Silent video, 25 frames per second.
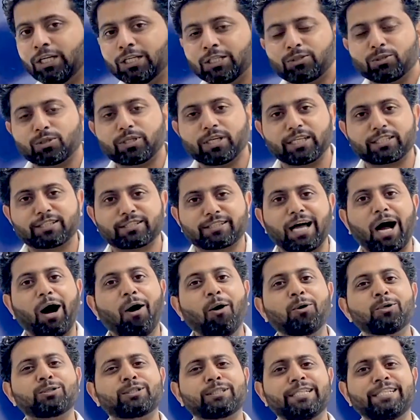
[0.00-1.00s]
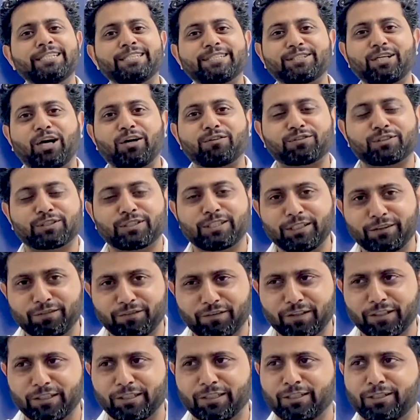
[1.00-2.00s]
Today, thousands of
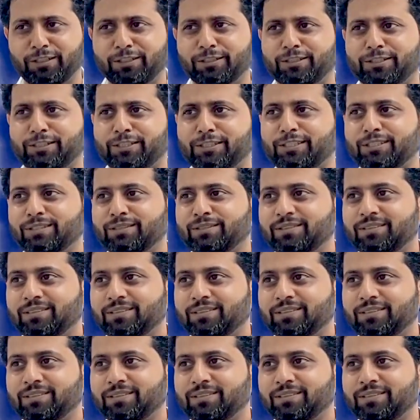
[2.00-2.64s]
seafarers